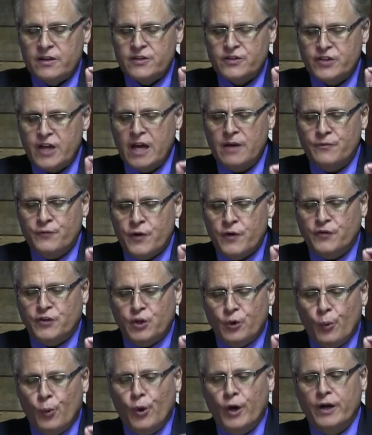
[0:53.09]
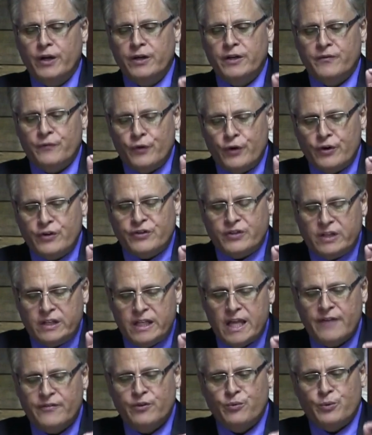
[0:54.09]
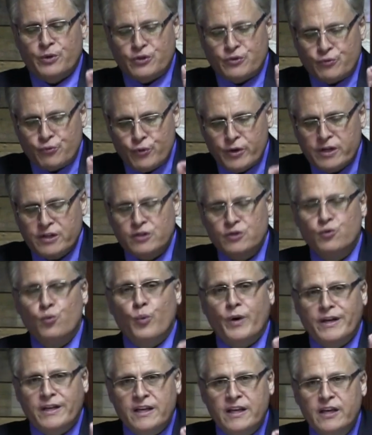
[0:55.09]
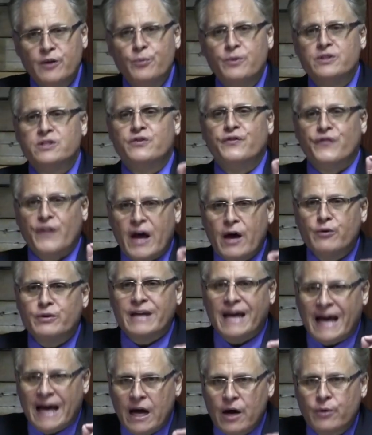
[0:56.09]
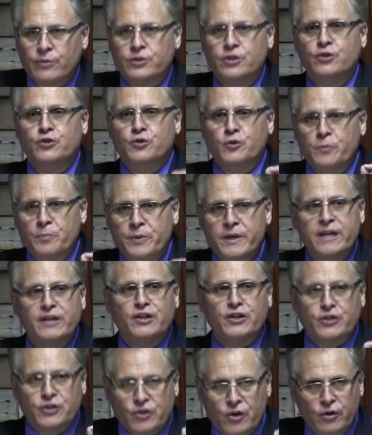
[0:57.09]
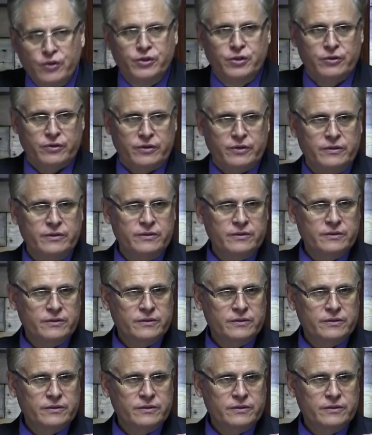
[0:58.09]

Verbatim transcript: Psalm 51, verse 11, was written when he was found out to be an adulterer.